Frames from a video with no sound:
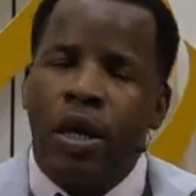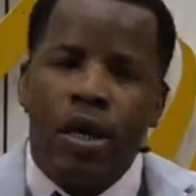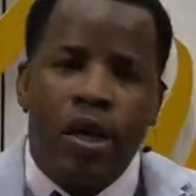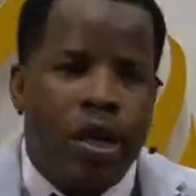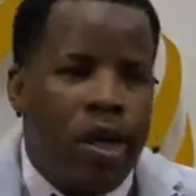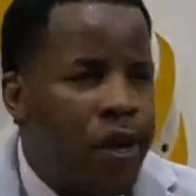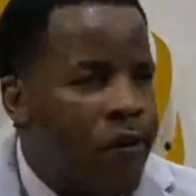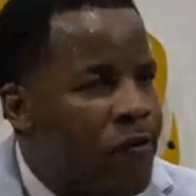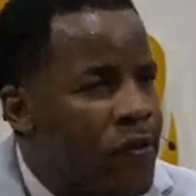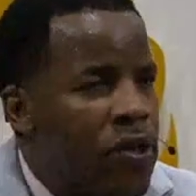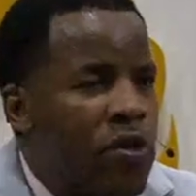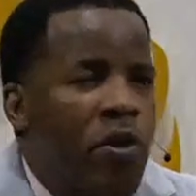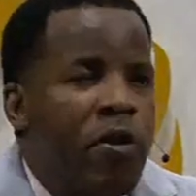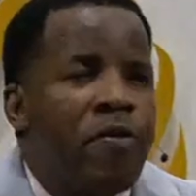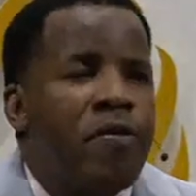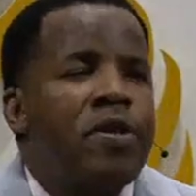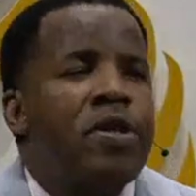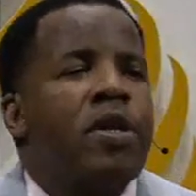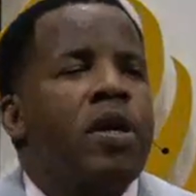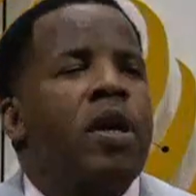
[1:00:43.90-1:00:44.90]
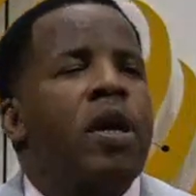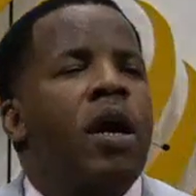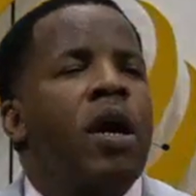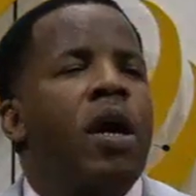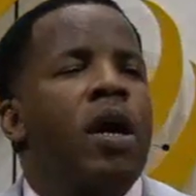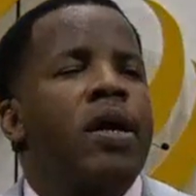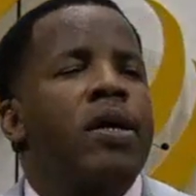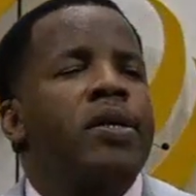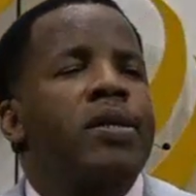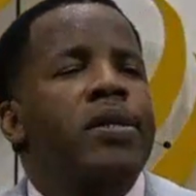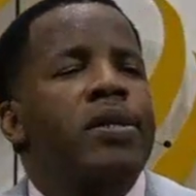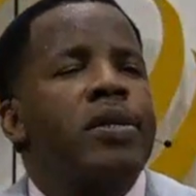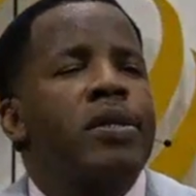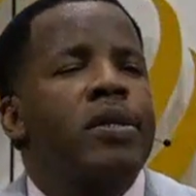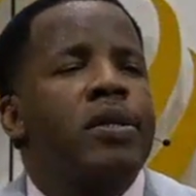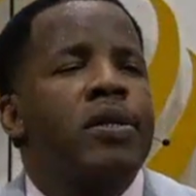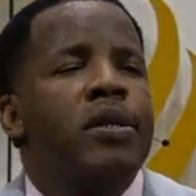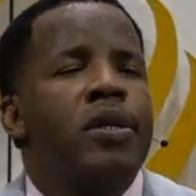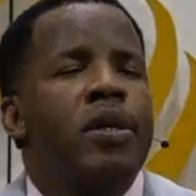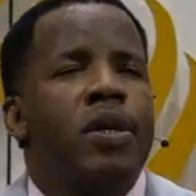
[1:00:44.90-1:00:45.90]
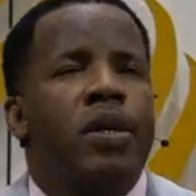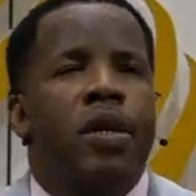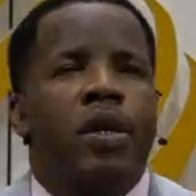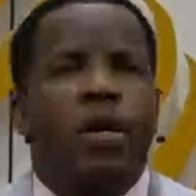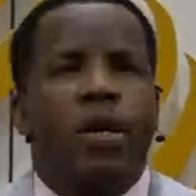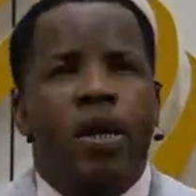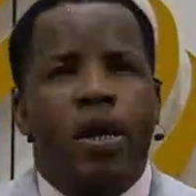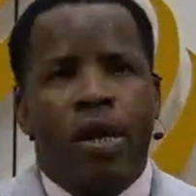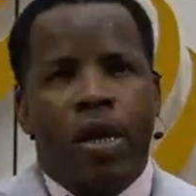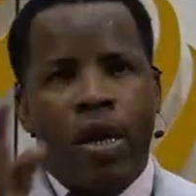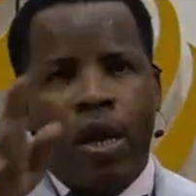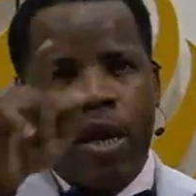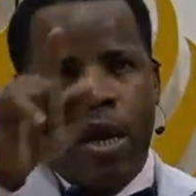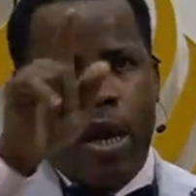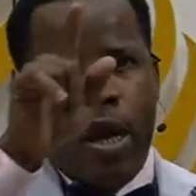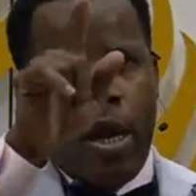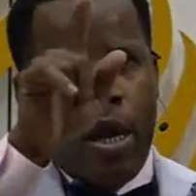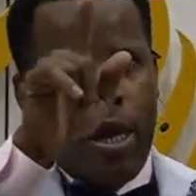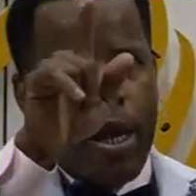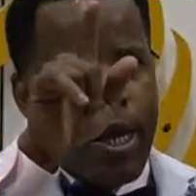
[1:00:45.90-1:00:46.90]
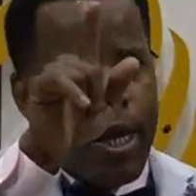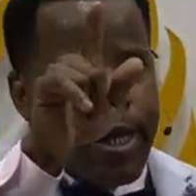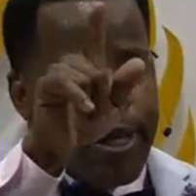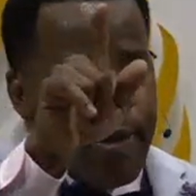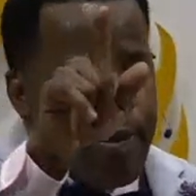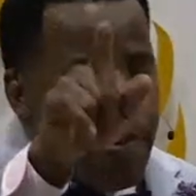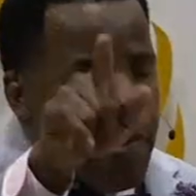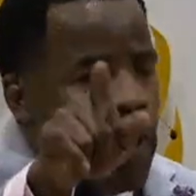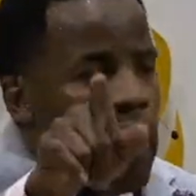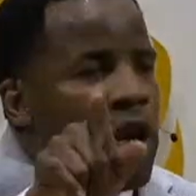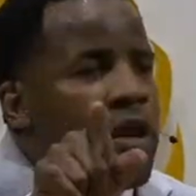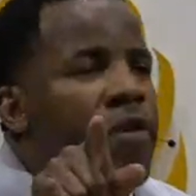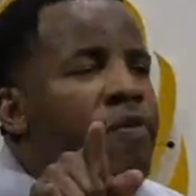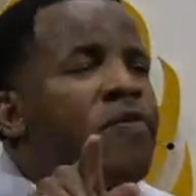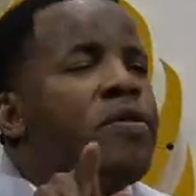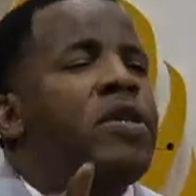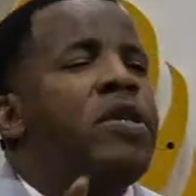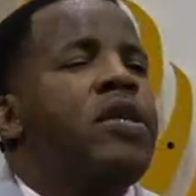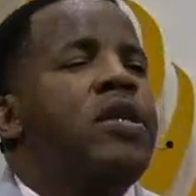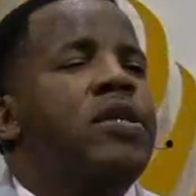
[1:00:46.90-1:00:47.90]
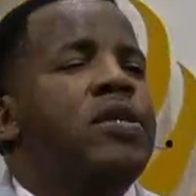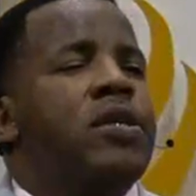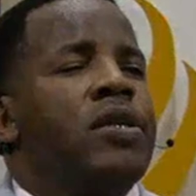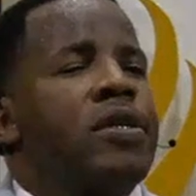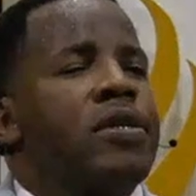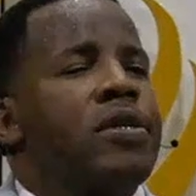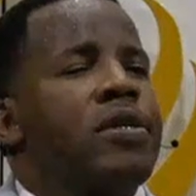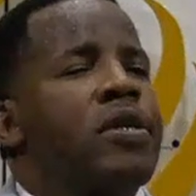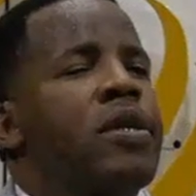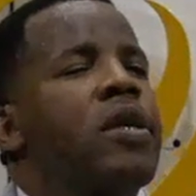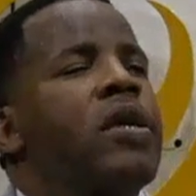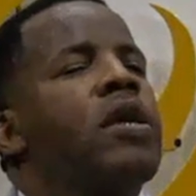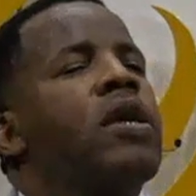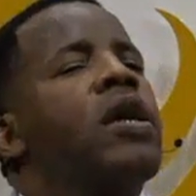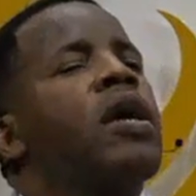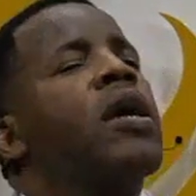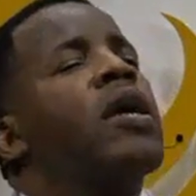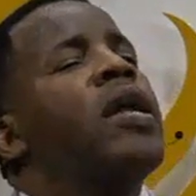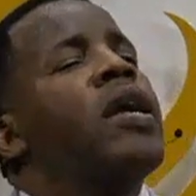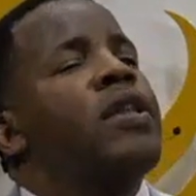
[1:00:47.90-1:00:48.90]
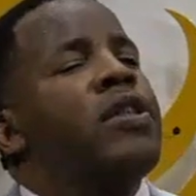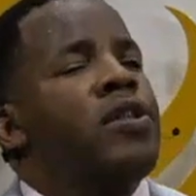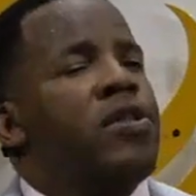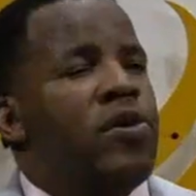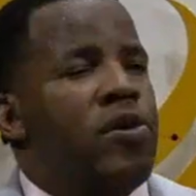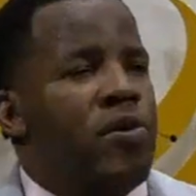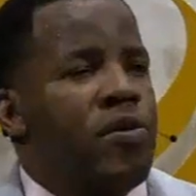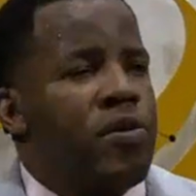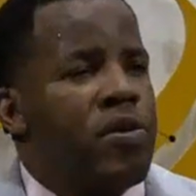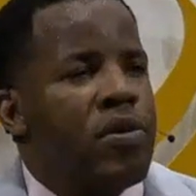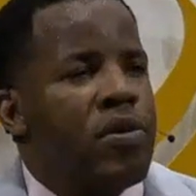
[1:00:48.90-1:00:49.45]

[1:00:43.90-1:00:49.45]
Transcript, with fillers: give it over to God, and let the blood of Jesus cleanse you.